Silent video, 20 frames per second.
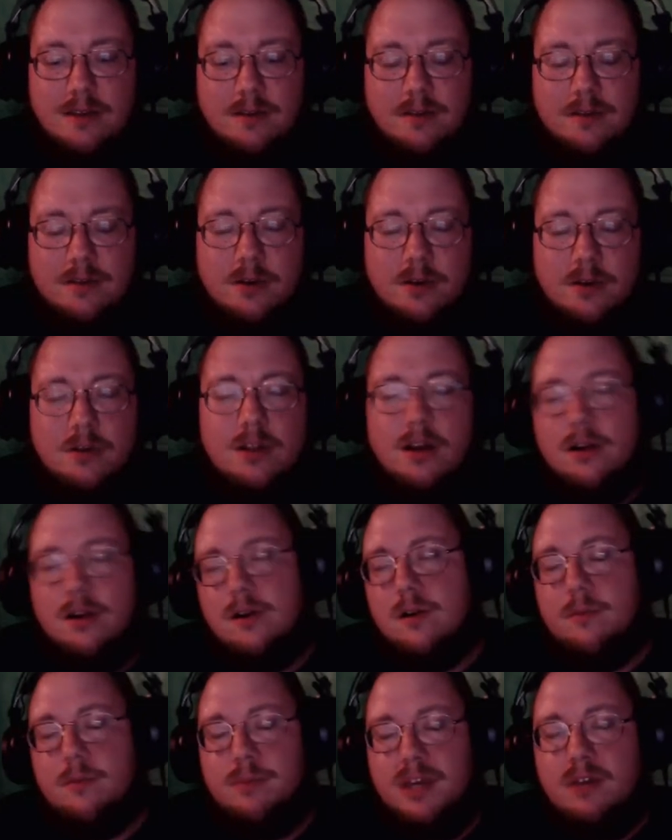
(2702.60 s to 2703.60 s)
no
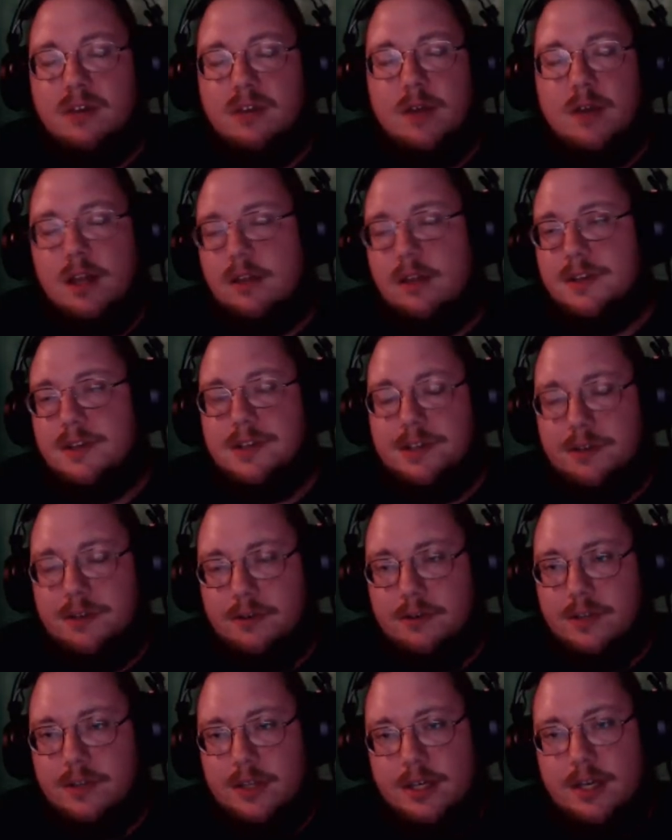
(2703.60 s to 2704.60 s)
longer be relevant
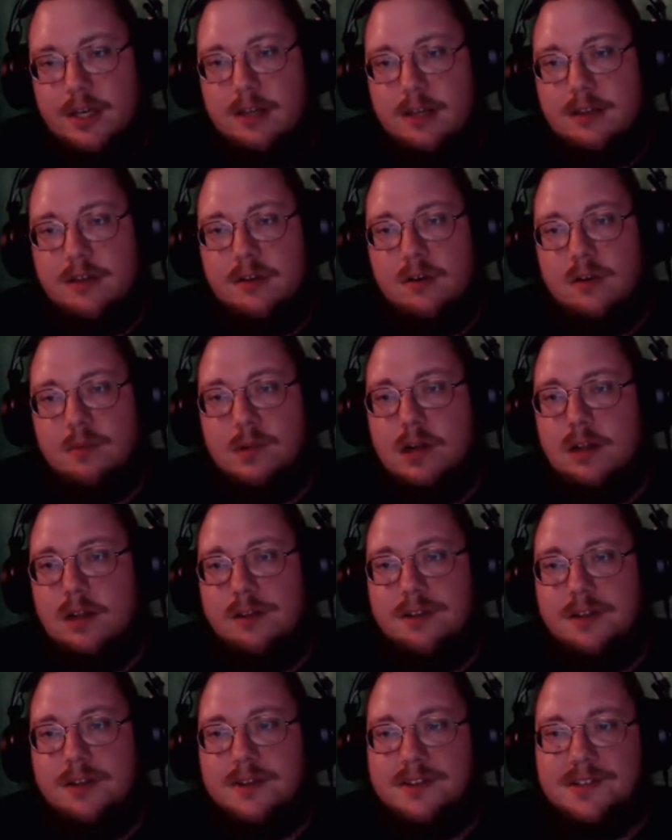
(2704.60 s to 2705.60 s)
to the heathen or
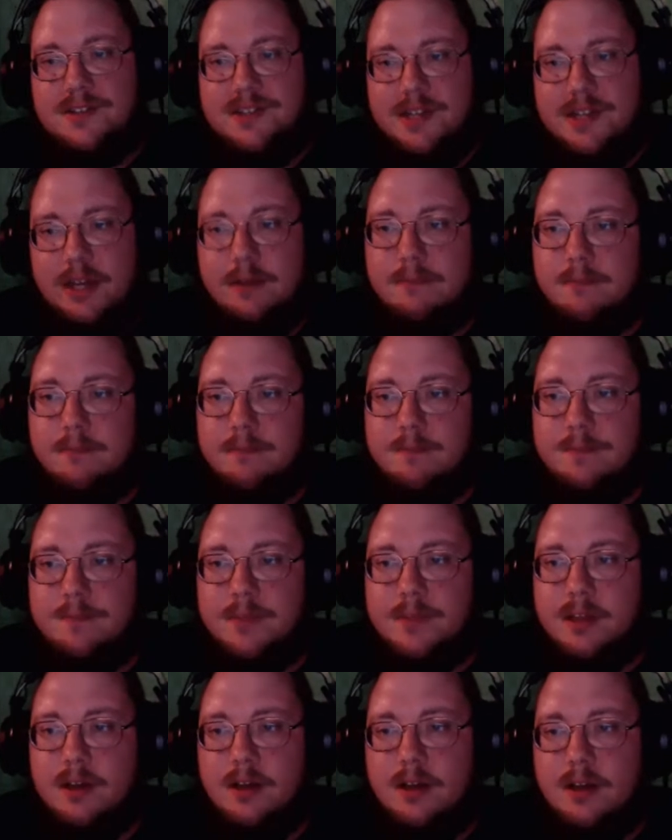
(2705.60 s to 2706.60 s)
polytheist scene,
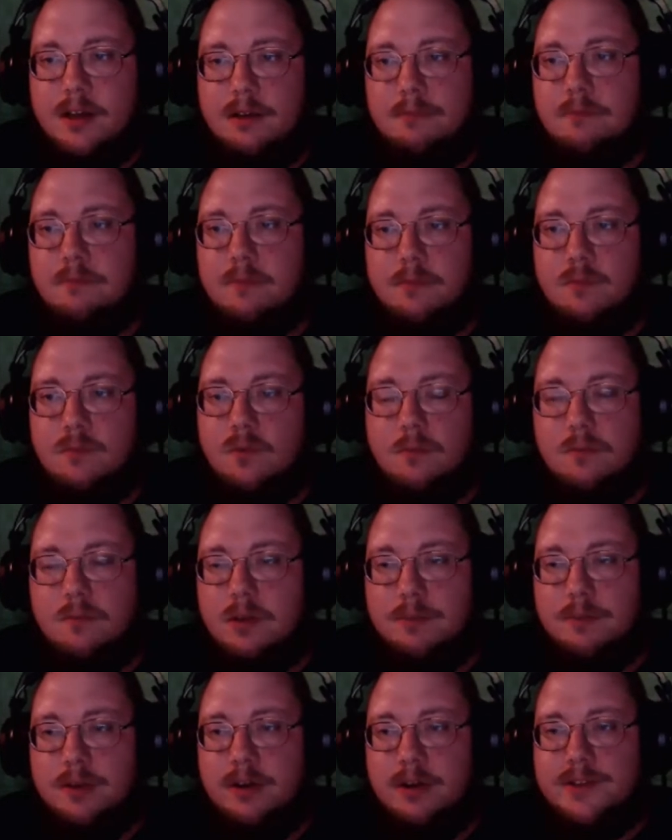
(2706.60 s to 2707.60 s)
uh,
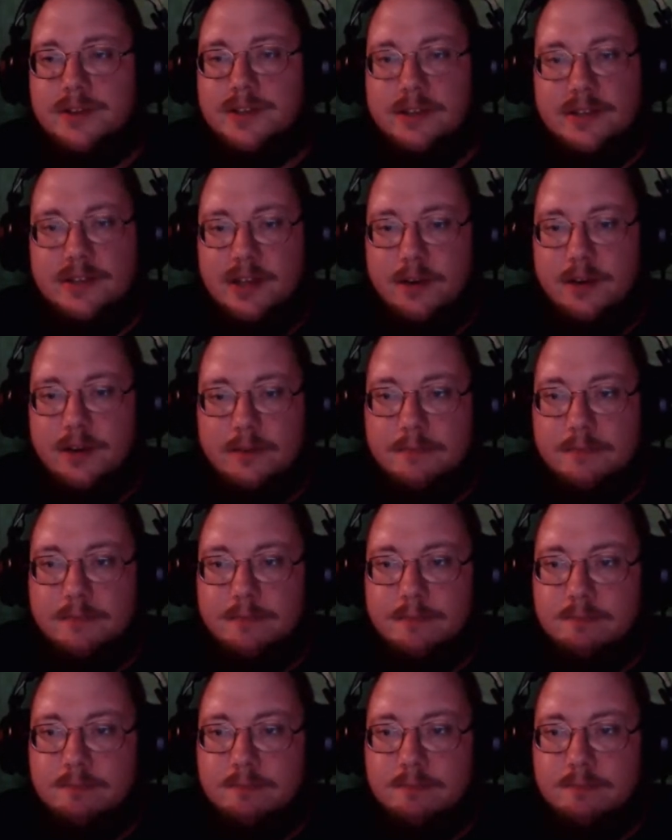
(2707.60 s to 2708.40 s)
communities, etc.